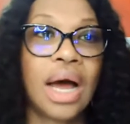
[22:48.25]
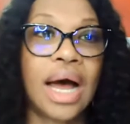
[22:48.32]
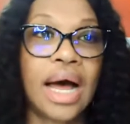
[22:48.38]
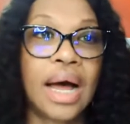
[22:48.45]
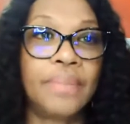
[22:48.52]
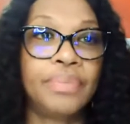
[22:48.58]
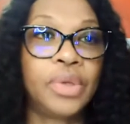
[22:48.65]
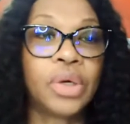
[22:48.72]

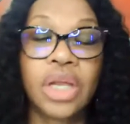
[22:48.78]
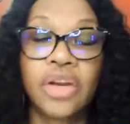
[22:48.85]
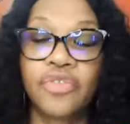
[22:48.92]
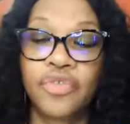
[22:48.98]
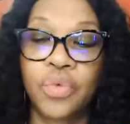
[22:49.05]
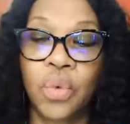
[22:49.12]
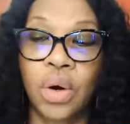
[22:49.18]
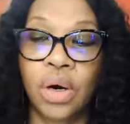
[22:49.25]
looking
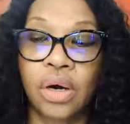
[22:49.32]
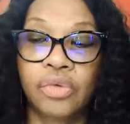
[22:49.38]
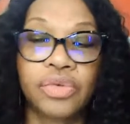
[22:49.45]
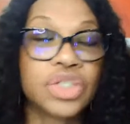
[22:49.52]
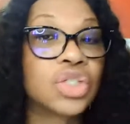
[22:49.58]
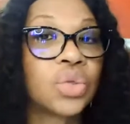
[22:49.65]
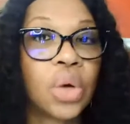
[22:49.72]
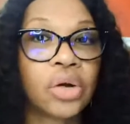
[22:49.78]
for
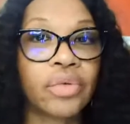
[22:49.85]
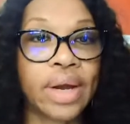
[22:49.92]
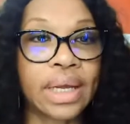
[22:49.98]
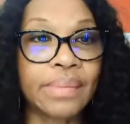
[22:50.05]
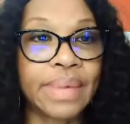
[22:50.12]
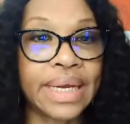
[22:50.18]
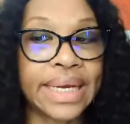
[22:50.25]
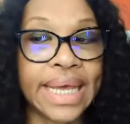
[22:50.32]
resort
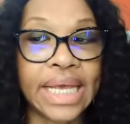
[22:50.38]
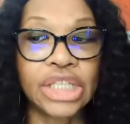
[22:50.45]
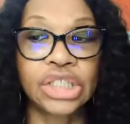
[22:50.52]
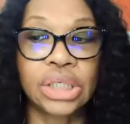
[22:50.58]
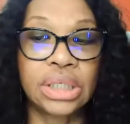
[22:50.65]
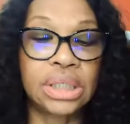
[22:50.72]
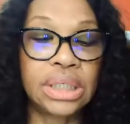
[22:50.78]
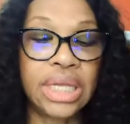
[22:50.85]

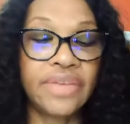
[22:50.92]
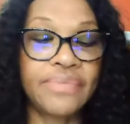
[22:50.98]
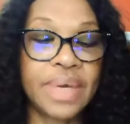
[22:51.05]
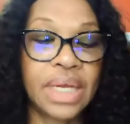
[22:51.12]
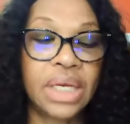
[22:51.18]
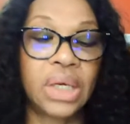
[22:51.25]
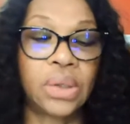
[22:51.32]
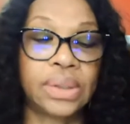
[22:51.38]
recommendation, leave me
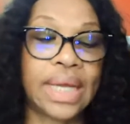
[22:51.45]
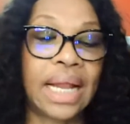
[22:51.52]
a note.